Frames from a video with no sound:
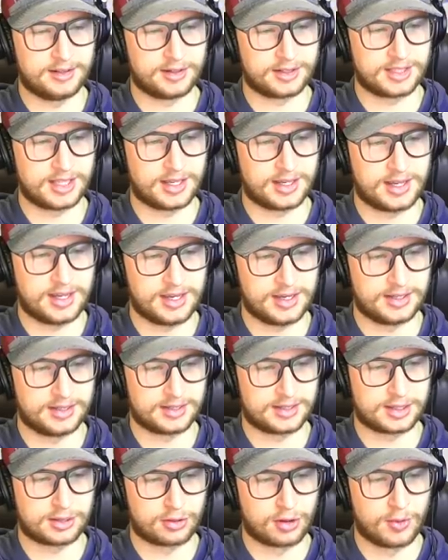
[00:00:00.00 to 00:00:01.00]
it looks like he
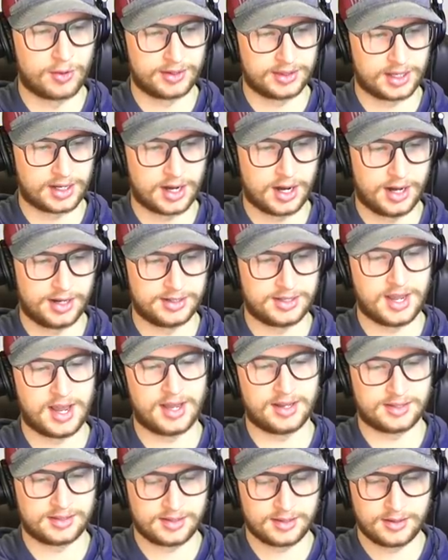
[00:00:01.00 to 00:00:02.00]
is throwing the
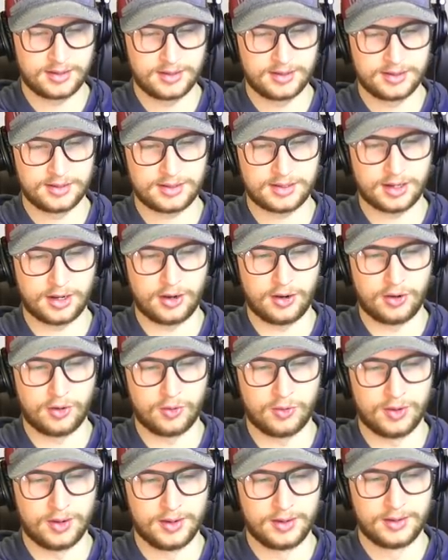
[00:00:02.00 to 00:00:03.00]
contest.
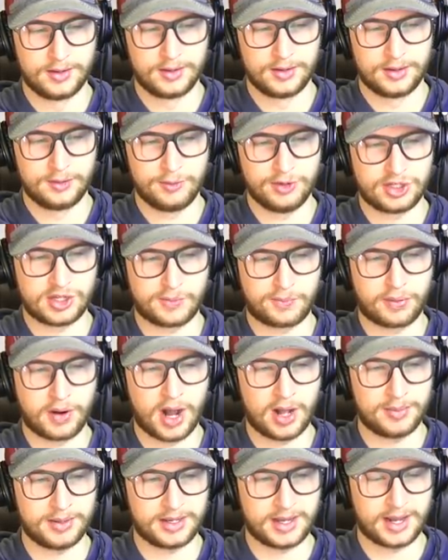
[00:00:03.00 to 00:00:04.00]
So we should
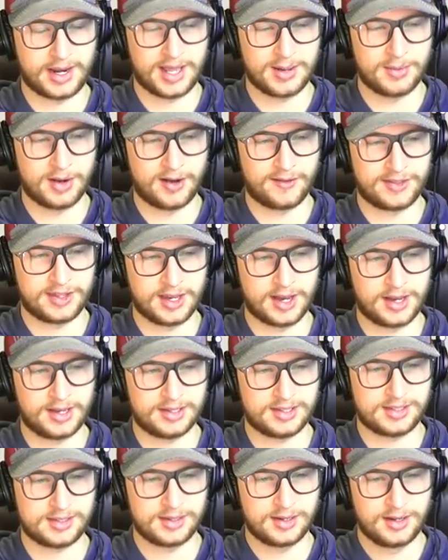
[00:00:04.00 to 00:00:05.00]
probably get him off the
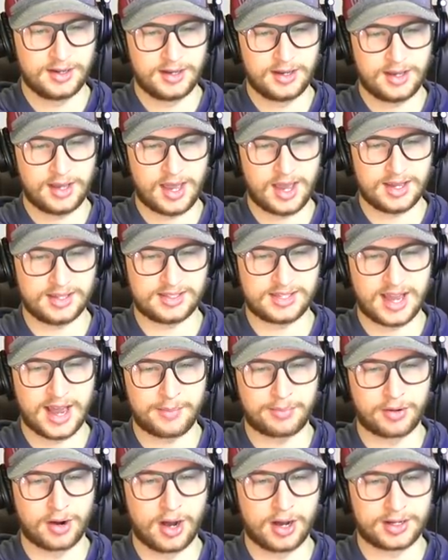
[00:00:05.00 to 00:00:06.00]
ice
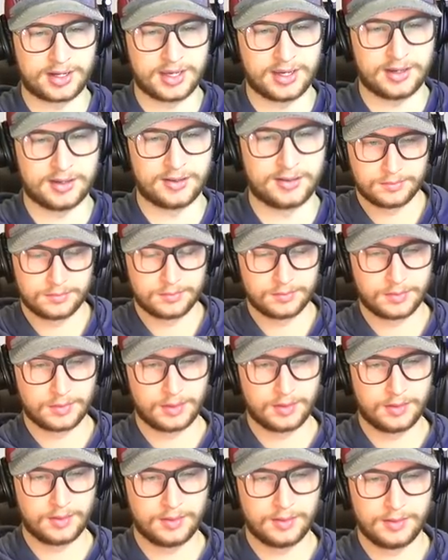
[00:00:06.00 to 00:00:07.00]
ASAP Rocky.
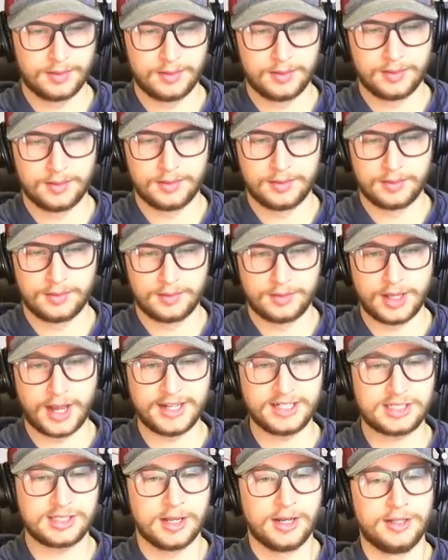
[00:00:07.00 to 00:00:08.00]

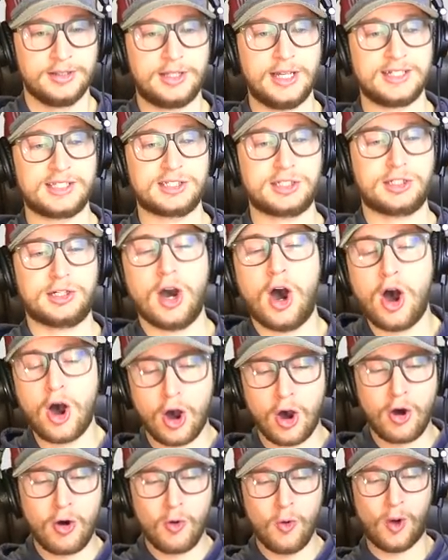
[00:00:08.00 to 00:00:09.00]
Nice. Let's
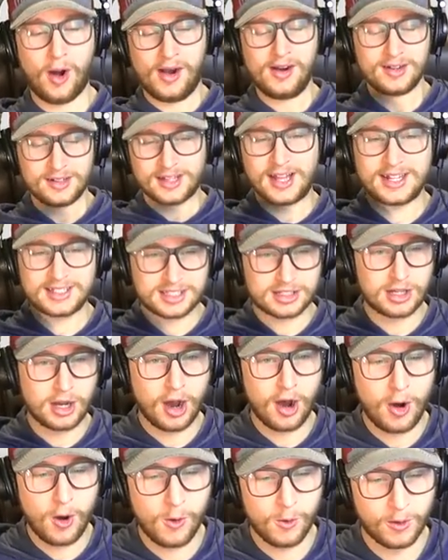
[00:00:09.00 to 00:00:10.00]
go. Let's
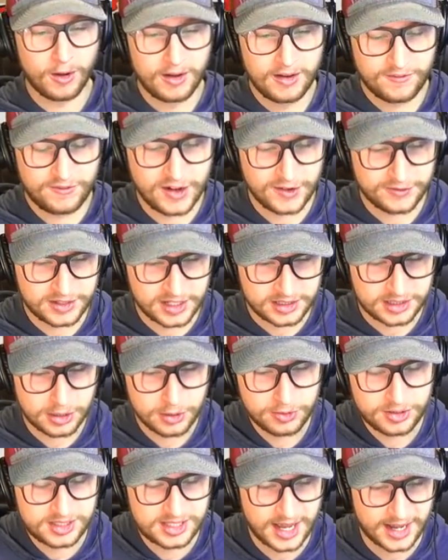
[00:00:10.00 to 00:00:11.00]
go.
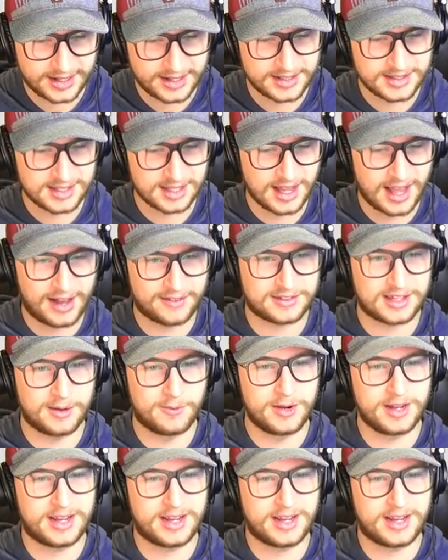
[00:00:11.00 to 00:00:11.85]
52 seconds left, and